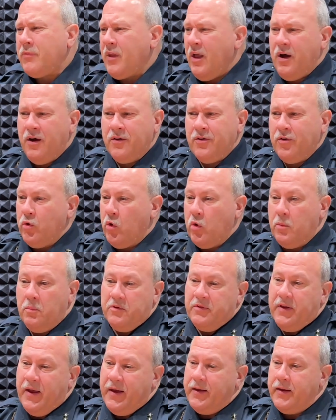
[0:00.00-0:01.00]
on a
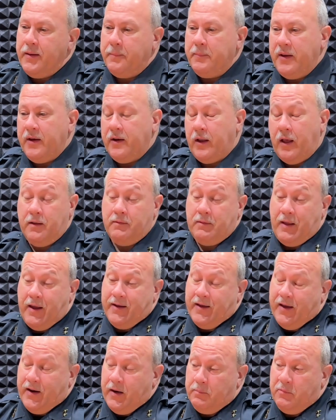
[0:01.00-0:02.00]
normal day, I mean, I
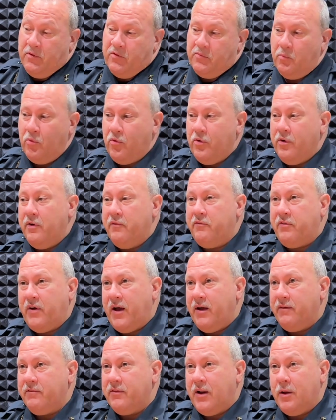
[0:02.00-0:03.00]
got up this morning at
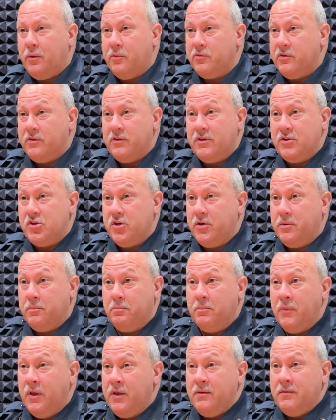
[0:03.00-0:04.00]
5 and I was in the
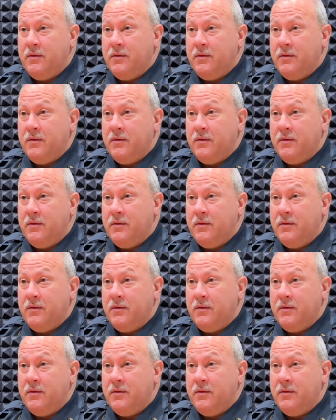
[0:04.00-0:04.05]
gym